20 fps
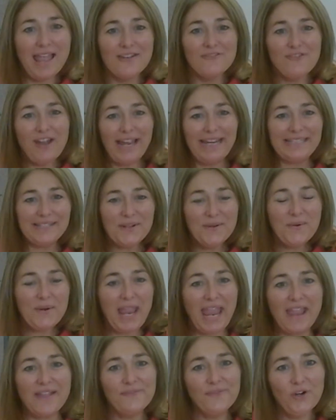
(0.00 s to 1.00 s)
Right,
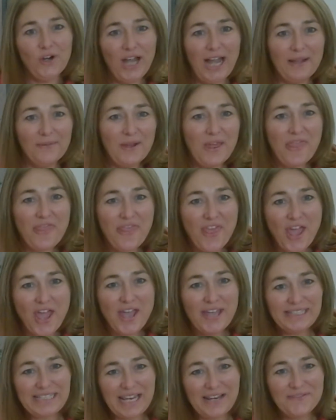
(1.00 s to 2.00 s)
okay, for our
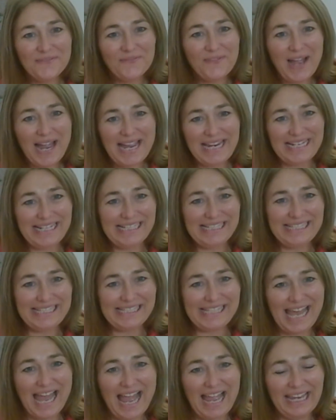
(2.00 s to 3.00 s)
third and final
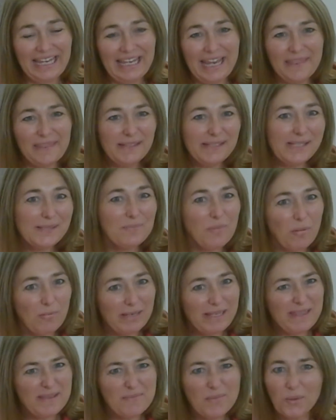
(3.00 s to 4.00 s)
design, this is
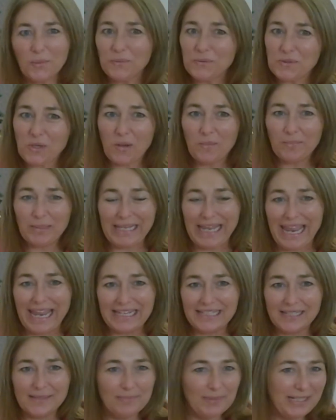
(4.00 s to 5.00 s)
probably the most
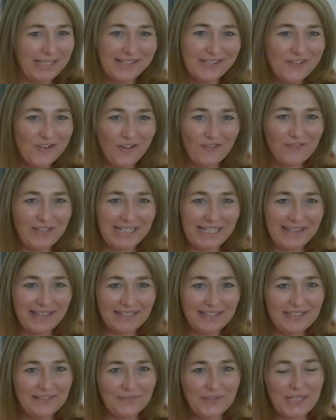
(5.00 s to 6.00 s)
complicated, but it's not really
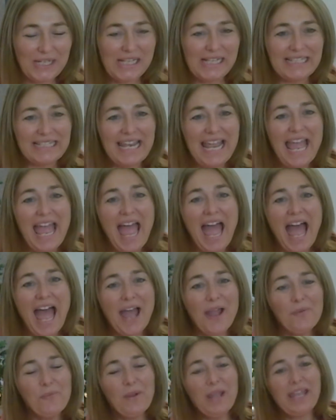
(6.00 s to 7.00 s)
that difficult.
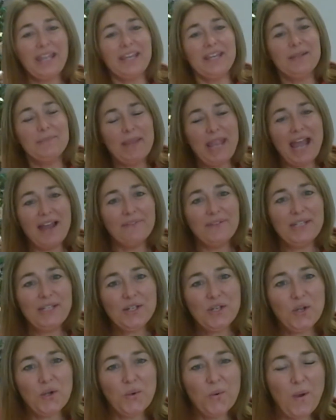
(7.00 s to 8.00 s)
We're going to be having
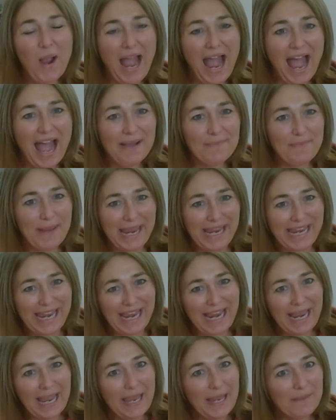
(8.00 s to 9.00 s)
a go at
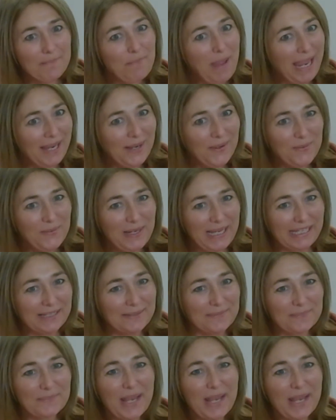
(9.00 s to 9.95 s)
making a penguin.